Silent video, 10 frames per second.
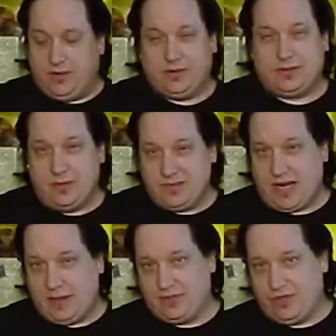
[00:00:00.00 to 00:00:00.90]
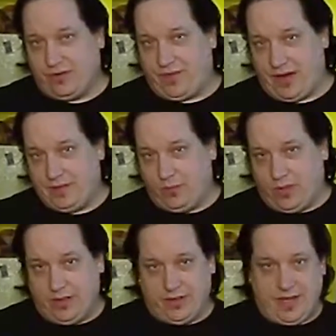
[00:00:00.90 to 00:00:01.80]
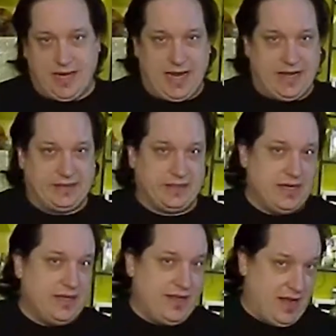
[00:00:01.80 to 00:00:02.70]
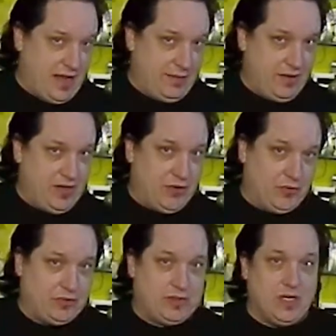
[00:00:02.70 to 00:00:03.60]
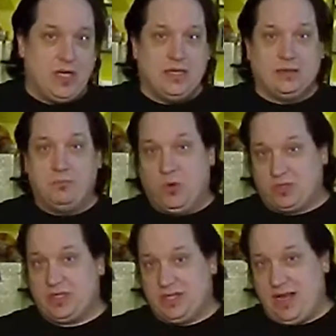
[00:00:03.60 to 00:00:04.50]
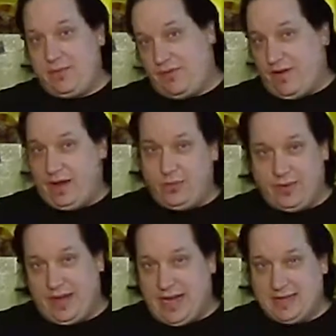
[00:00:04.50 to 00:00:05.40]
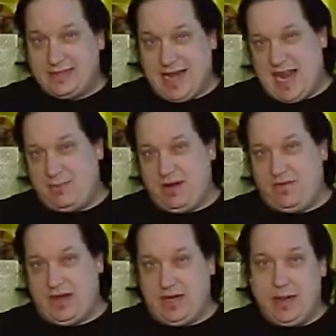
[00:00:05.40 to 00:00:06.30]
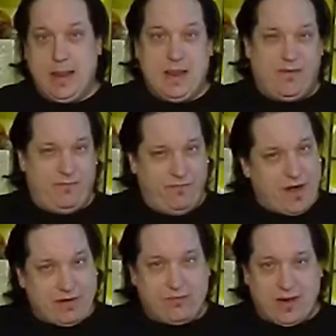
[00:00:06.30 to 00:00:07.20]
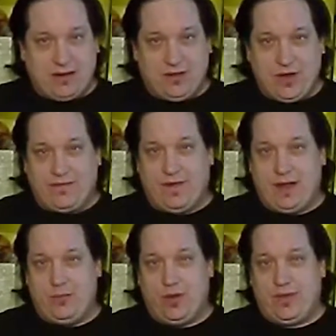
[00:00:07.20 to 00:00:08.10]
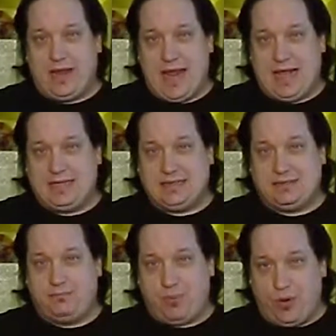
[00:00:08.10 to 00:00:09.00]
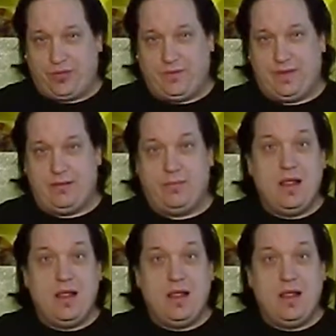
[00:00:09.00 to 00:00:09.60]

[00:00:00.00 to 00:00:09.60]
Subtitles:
Sometimes you'll find one that has the IBUs. Most of the time you find one that has an ABV. Very rarely you find one that has both of them.